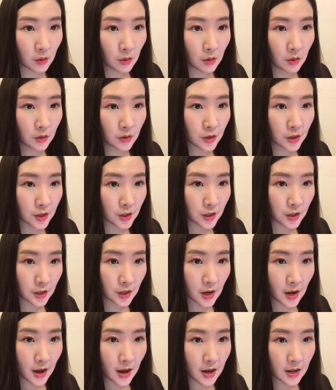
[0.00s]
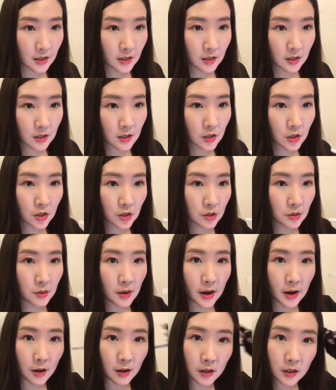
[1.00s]
she has these two
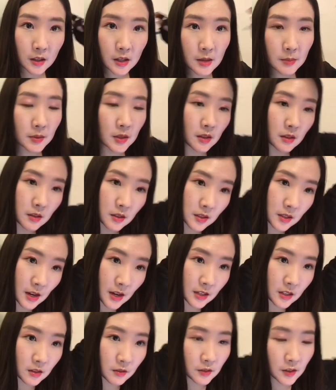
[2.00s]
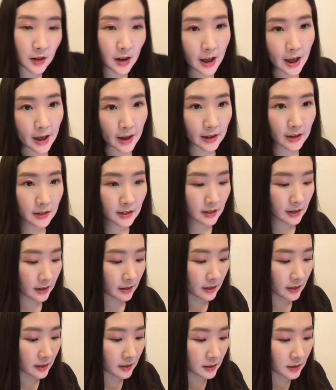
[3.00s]
hair clips on the sides of her head,
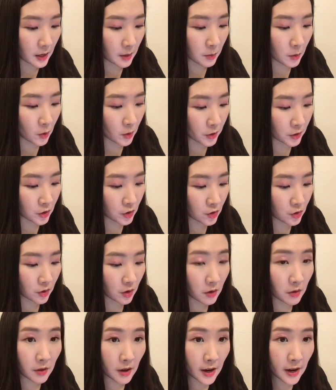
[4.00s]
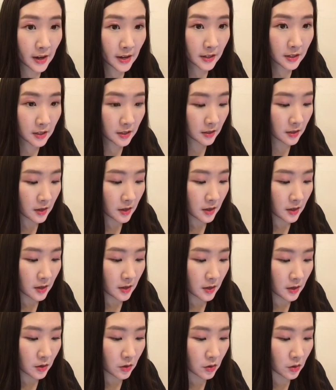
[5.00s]
and I'm going to draw that.
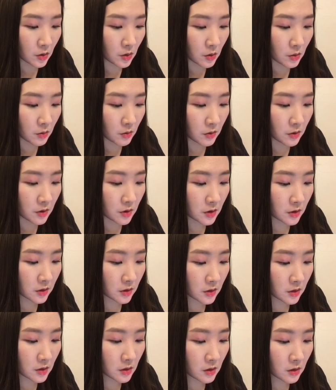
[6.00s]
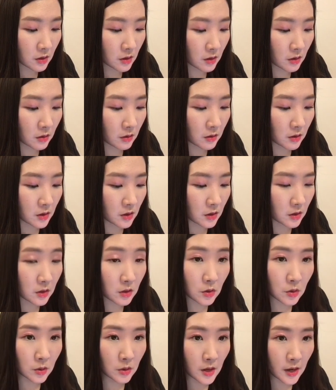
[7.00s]
So these
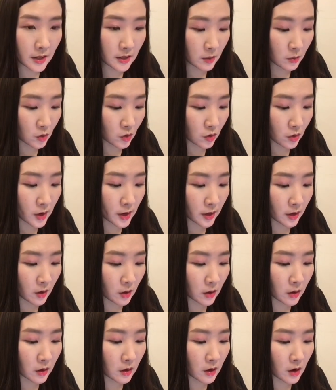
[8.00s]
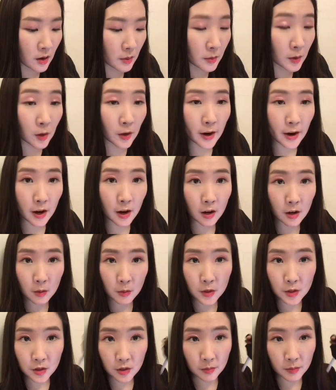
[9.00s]
two lines I'm drawing are her hair,
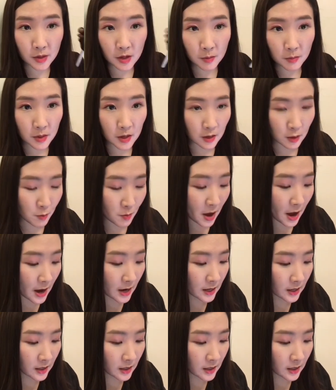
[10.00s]
which are being pinned back.